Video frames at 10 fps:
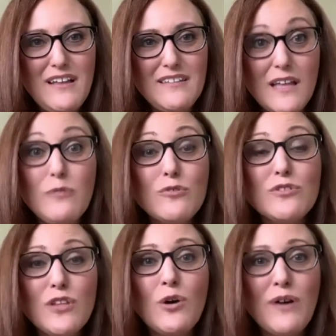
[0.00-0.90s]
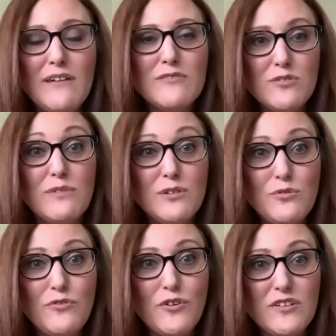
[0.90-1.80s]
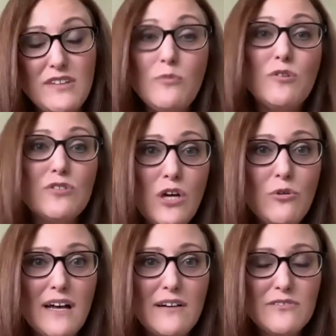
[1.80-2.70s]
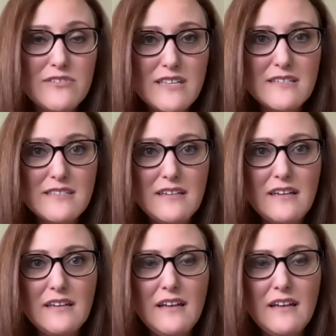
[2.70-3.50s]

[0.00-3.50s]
They will know how to maneuver. They will know how to succeed.